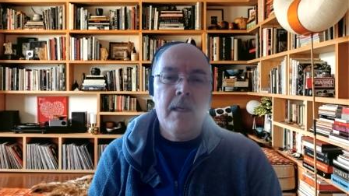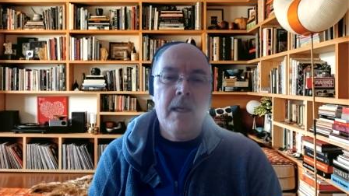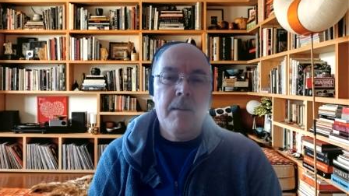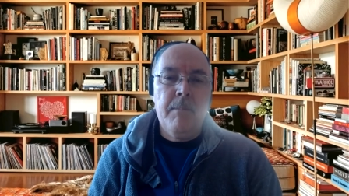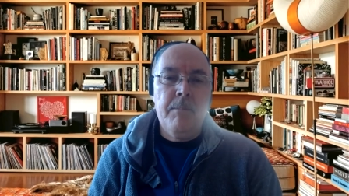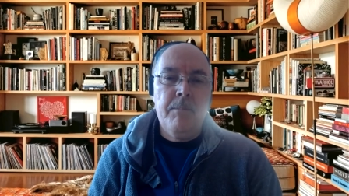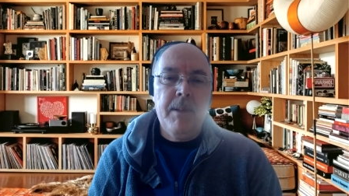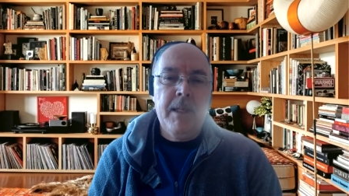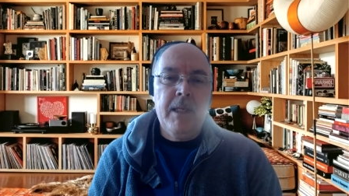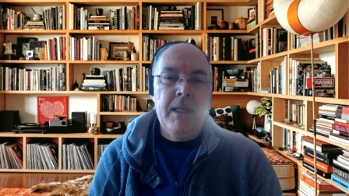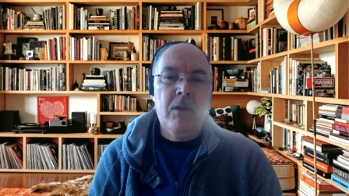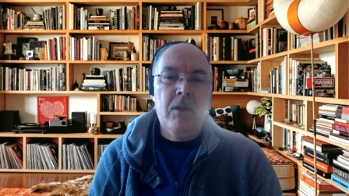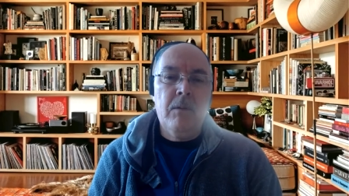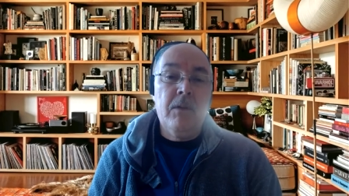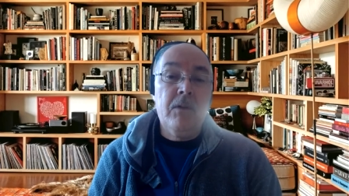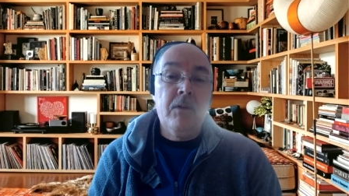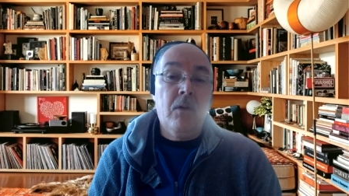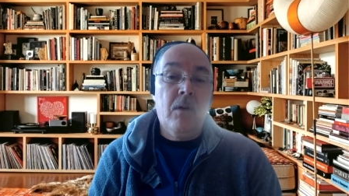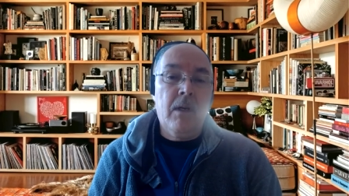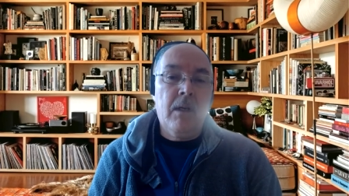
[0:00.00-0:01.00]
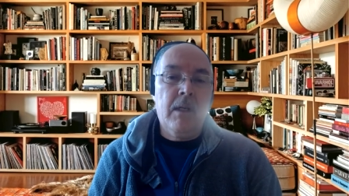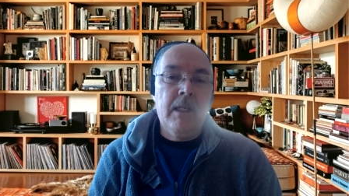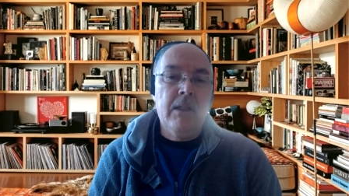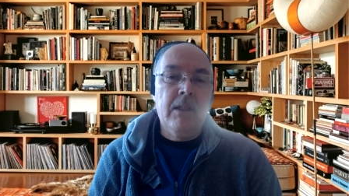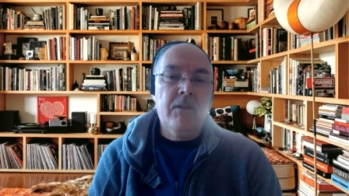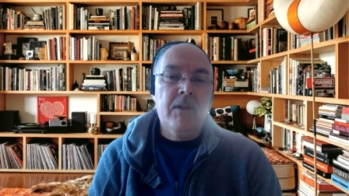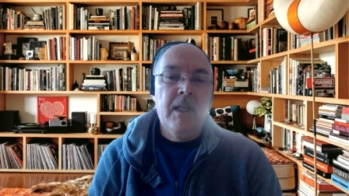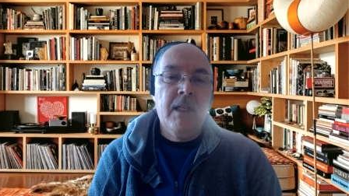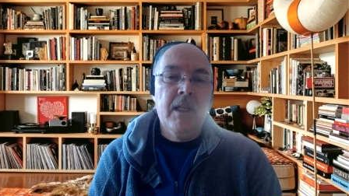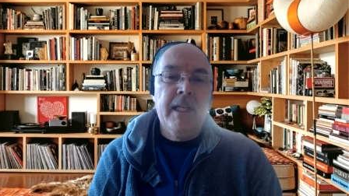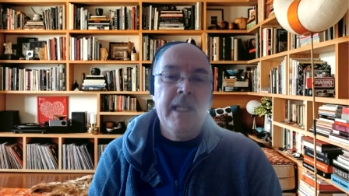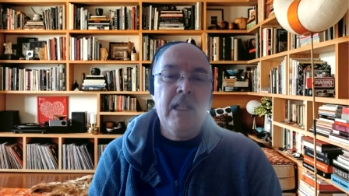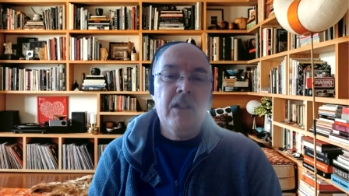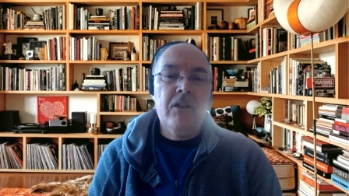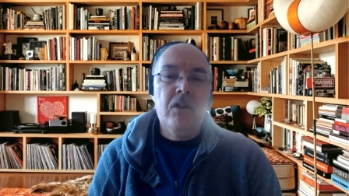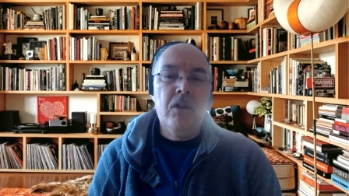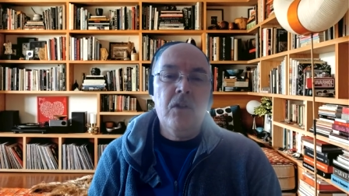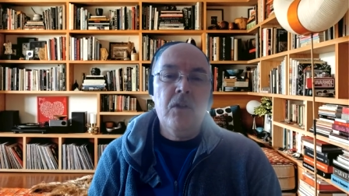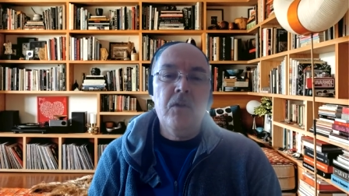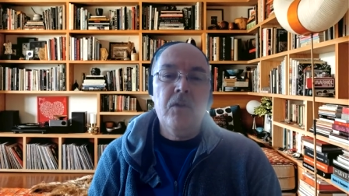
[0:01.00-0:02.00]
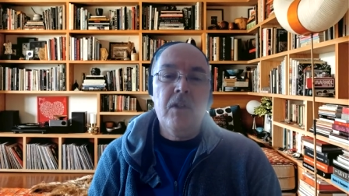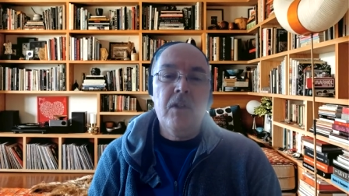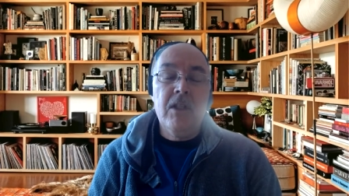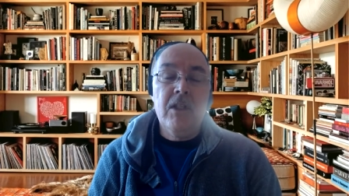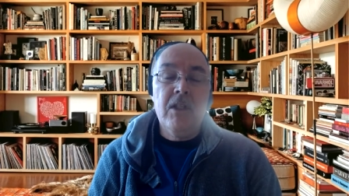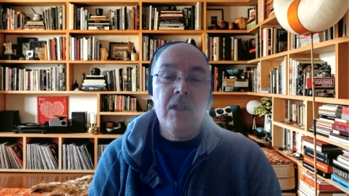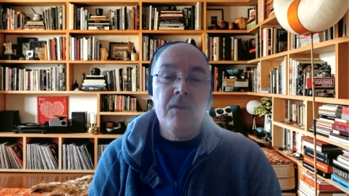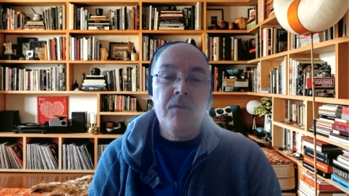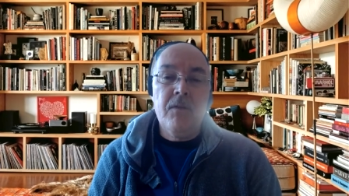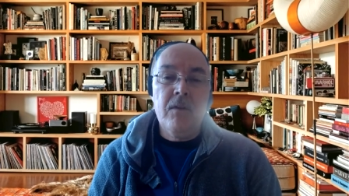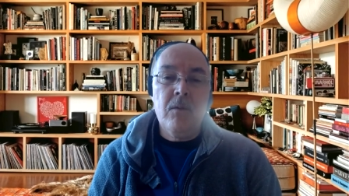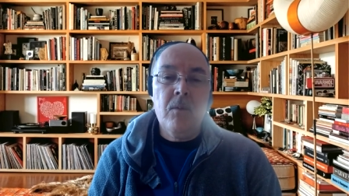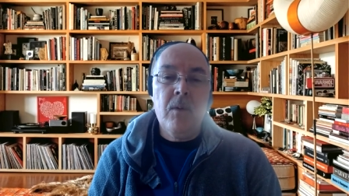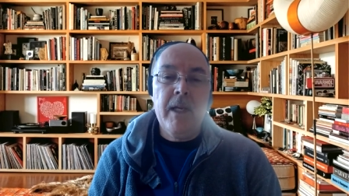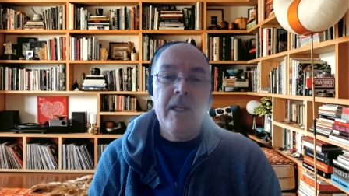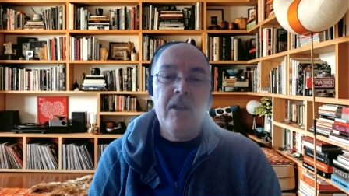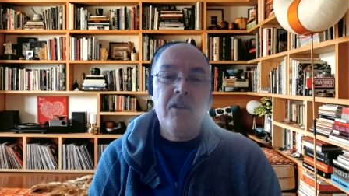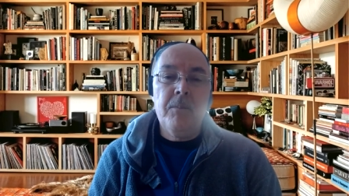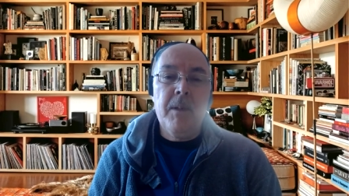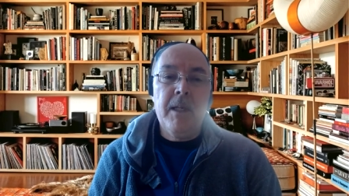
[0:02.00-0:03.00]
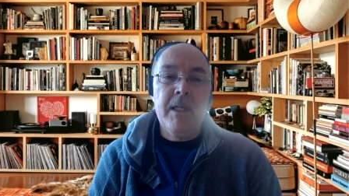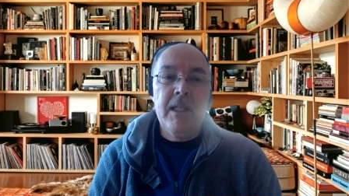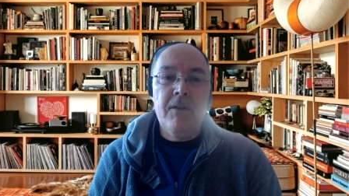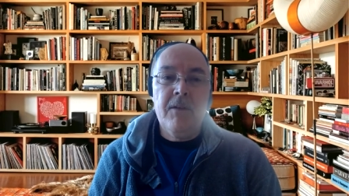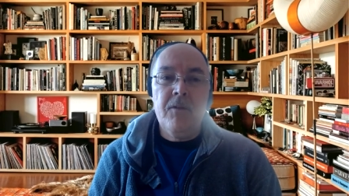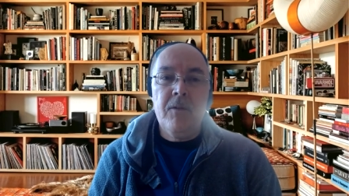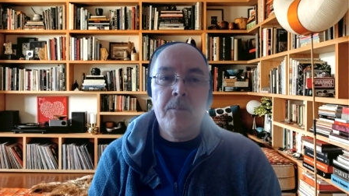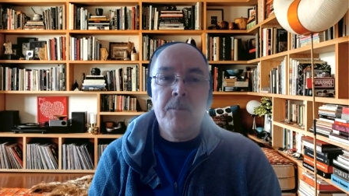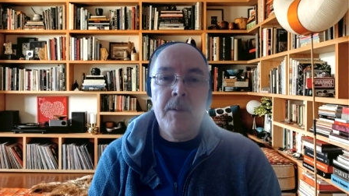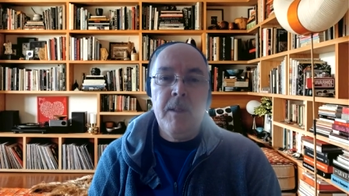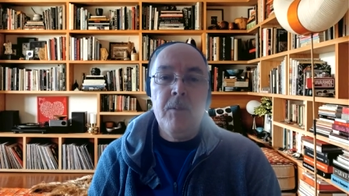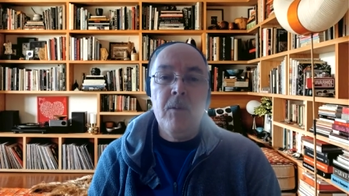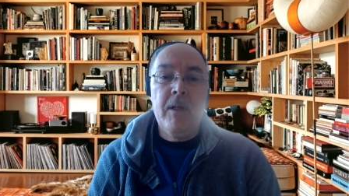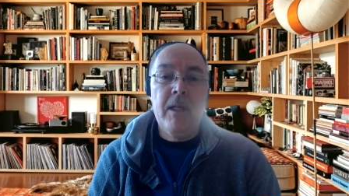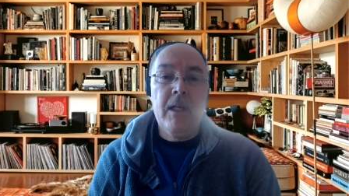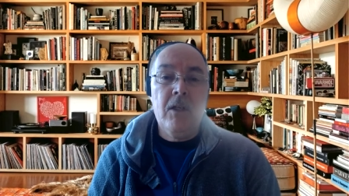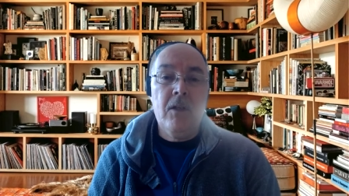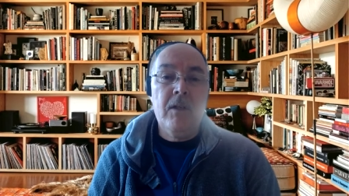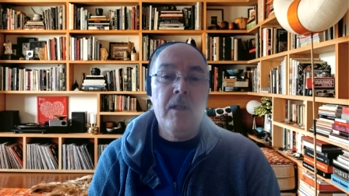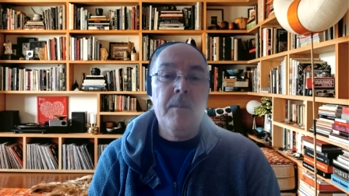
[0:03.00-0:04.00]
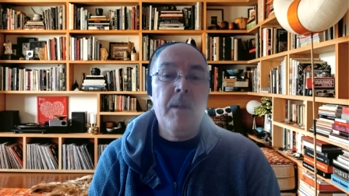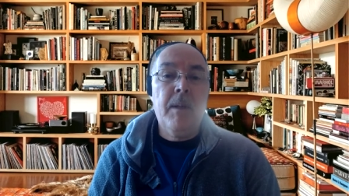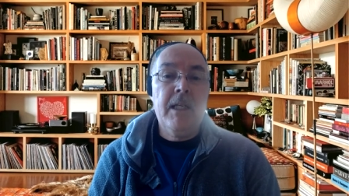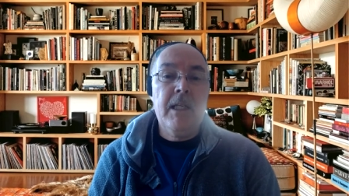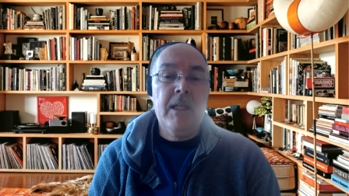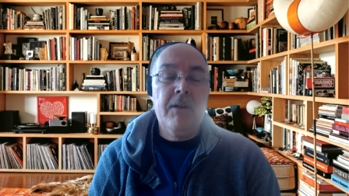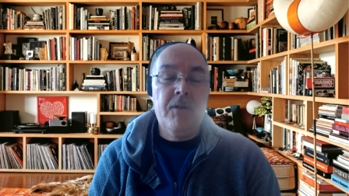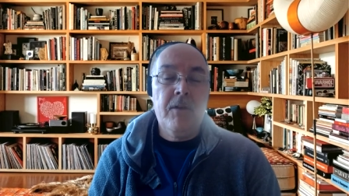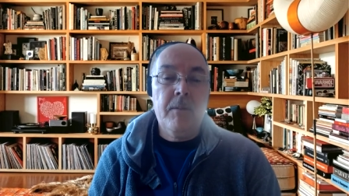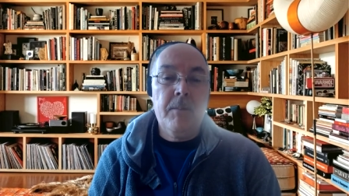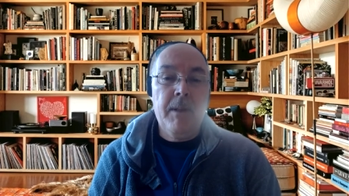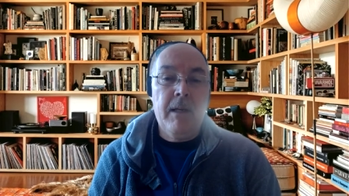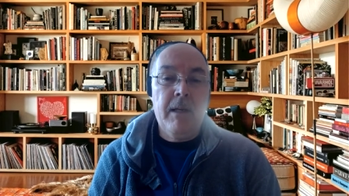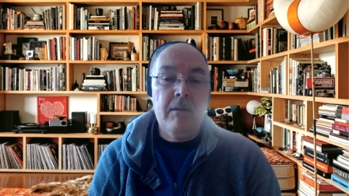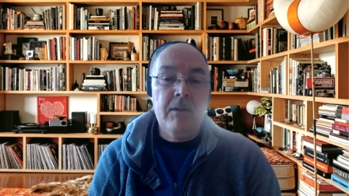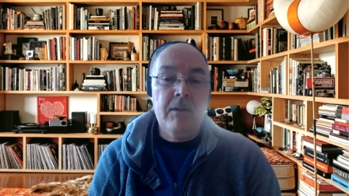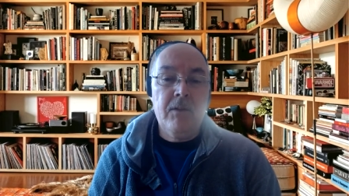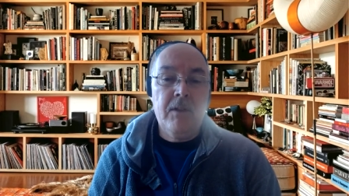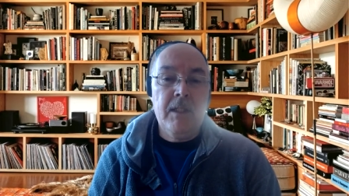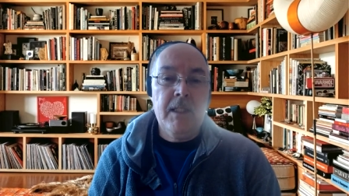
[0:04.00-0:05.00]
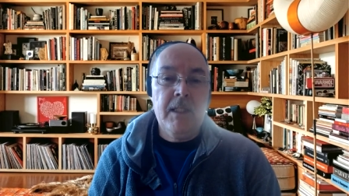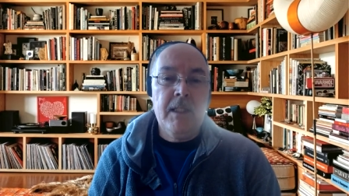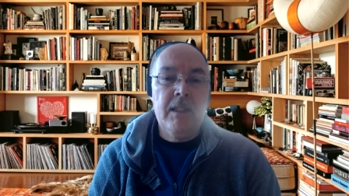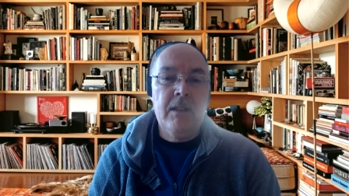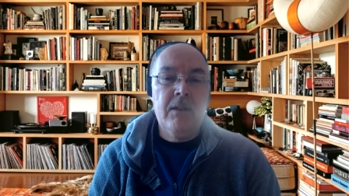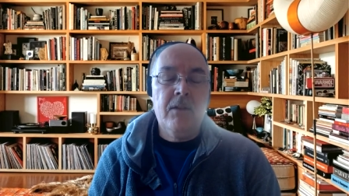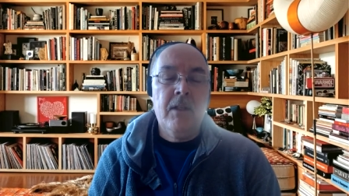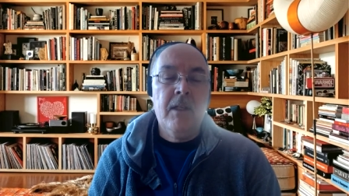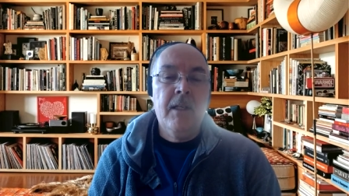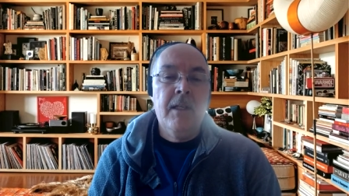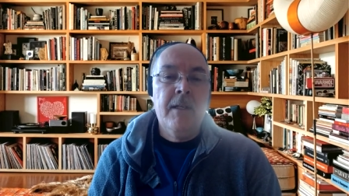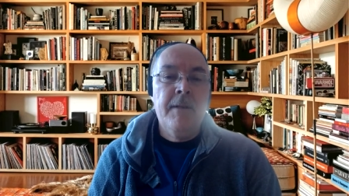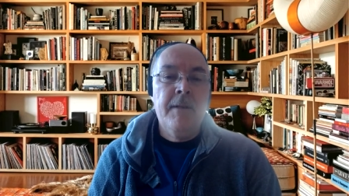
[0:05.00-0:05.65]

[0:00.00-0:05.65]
ambiguous, or at least it's used in different ways by different people, including by different Palestinians.